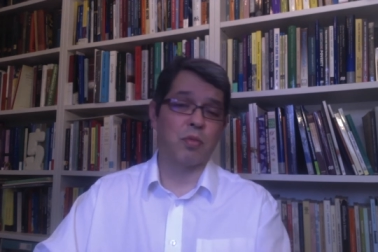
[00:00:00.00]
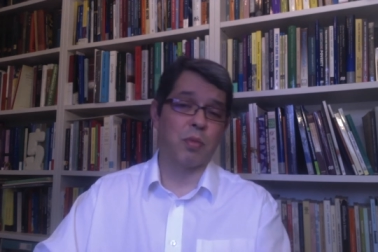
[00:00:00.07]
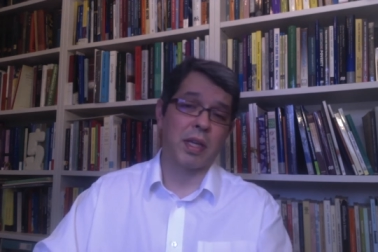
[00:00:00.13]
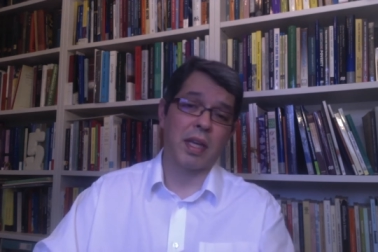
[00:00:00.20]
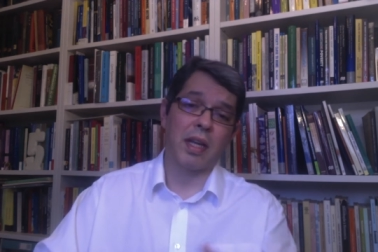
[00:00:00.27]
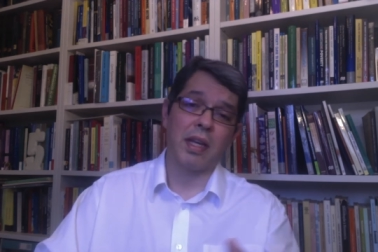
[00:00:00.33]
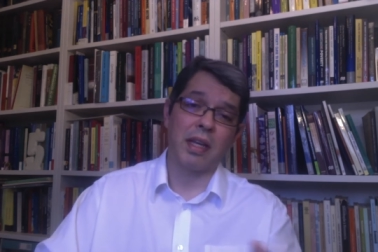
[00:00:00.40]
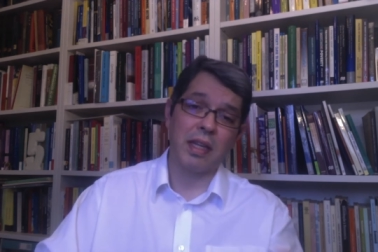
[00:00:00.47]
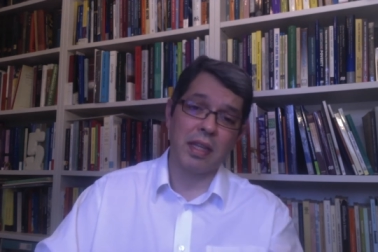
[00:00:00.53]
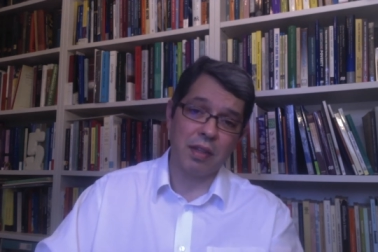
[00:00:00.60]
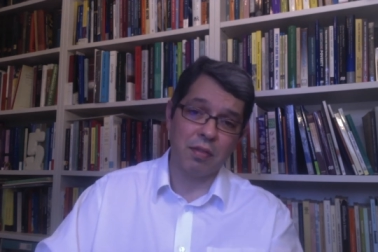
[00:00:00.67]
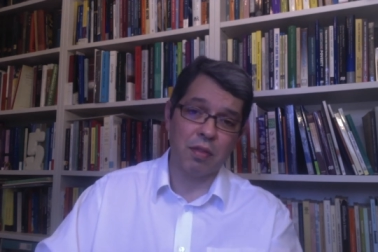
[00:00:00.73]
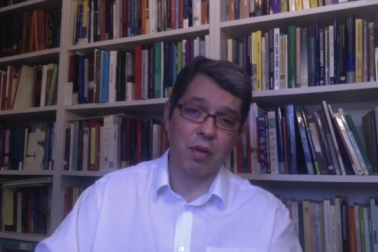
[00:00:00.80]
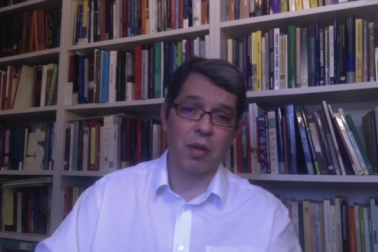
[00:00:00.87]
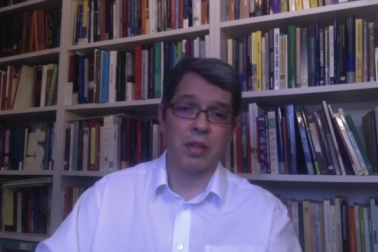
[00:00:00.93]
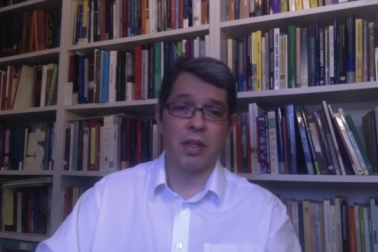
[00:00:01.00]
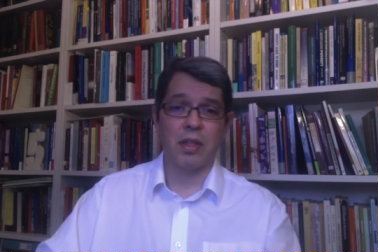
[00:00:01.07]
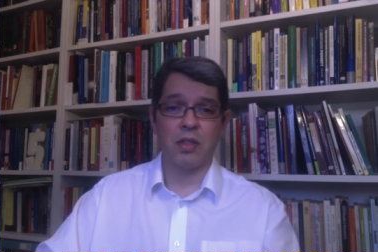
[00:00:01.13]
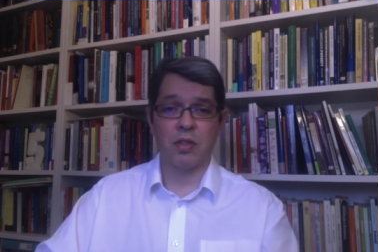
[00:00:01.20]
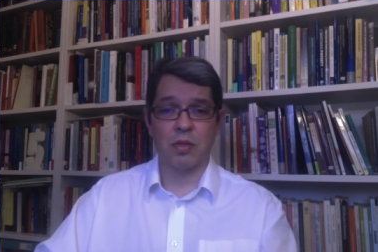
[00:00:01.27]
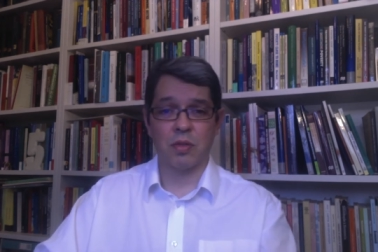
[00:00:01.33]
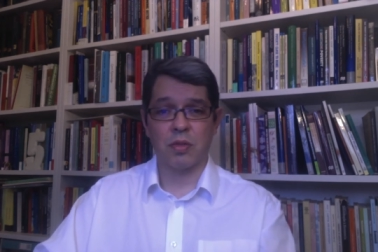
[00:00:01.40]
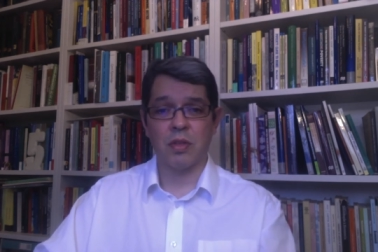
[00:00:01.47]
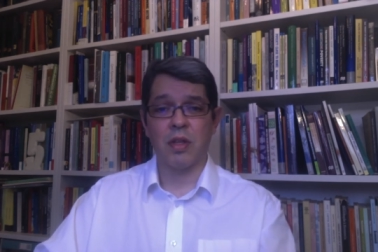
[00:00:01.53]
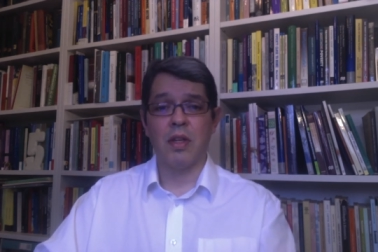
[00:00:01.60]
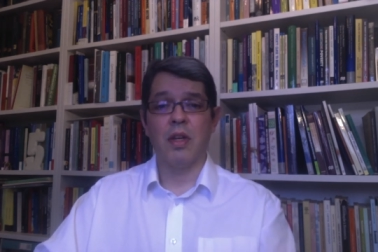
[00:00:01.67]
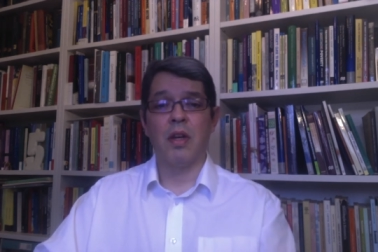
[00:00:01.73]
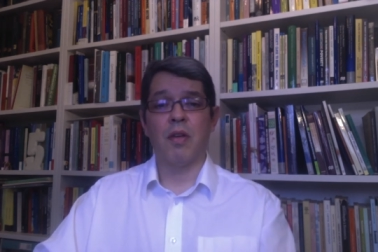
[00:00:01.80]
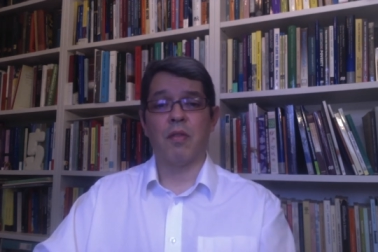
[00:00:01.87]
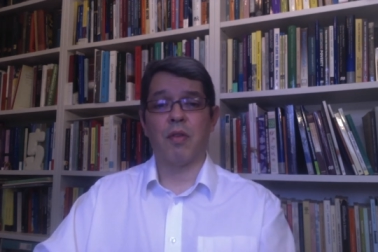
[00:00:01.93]
We can leave other issues
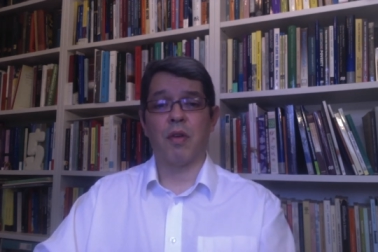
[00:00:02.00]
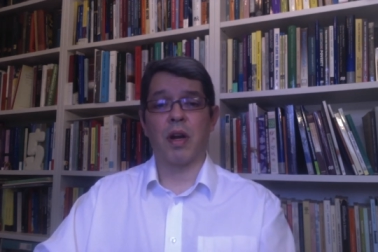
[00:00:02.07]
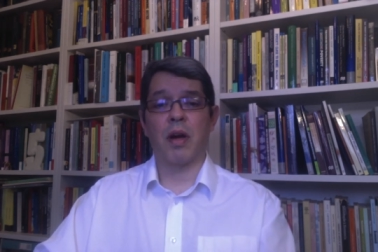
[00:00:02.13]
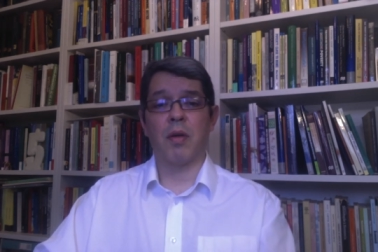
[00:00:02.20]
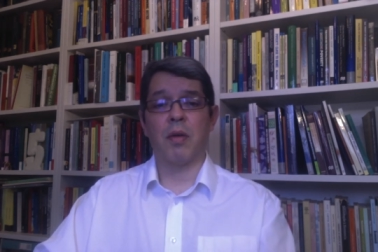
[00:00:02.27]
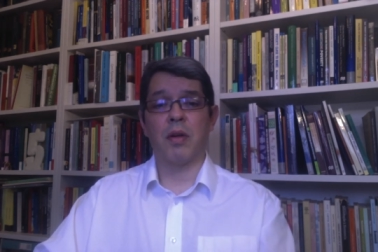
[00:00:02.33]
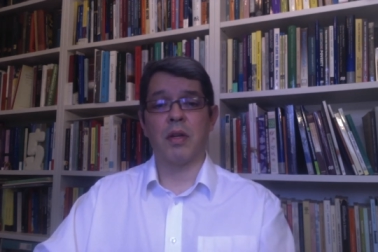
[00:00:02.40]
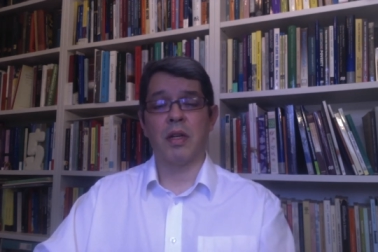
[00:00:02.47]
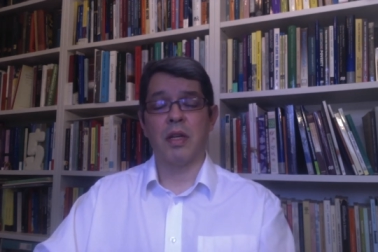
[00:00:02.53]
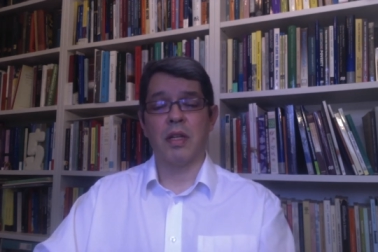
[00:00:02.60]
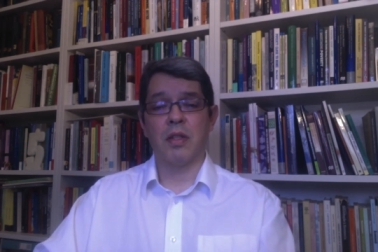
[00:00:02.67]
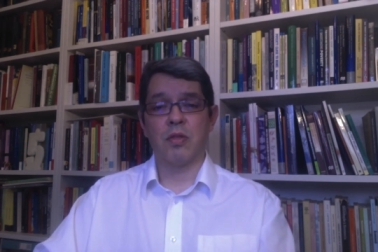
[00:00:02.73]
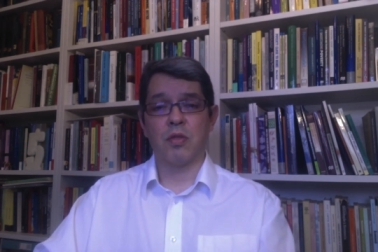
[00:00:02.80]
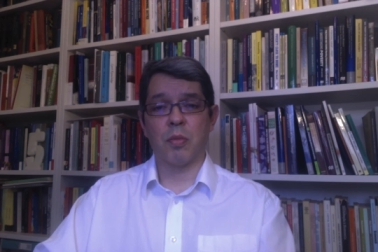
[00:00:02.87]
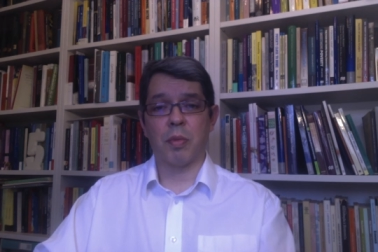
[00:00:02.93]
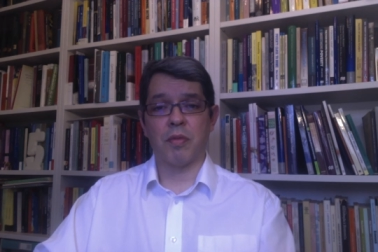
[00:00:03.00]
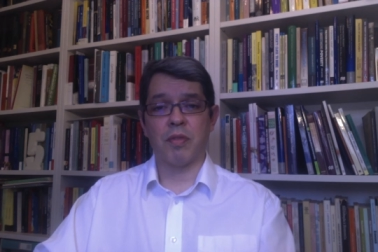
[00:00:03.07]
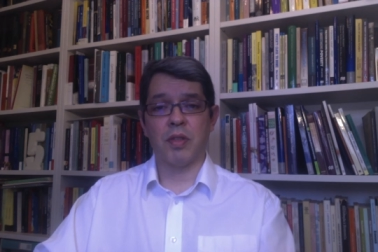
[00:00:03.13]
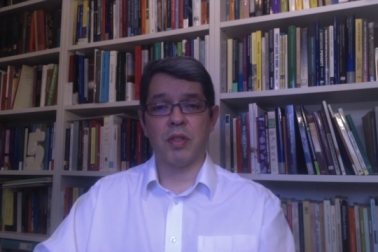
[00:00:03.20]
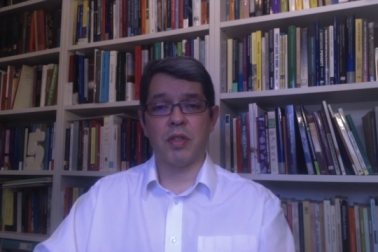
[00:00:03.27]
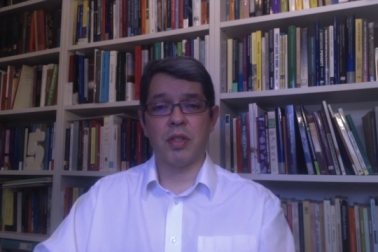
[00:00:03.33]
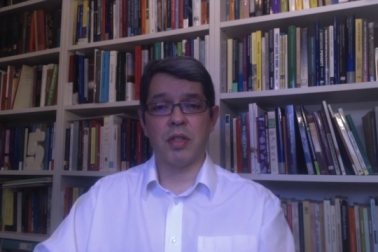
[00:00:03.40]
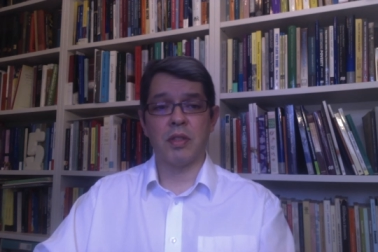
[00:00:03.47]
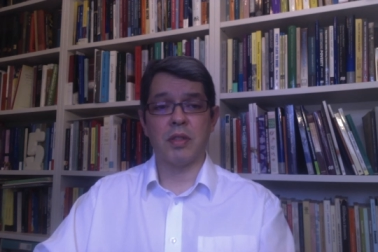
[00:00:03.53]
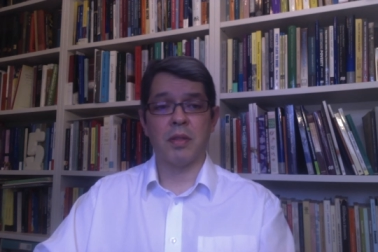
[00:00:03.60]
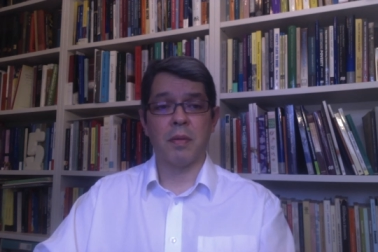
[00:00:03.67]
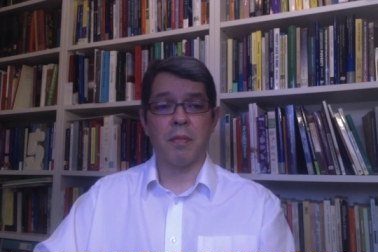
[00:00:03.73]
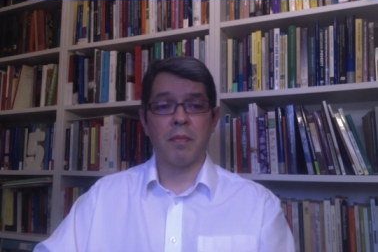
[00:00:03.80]
for our supervisions.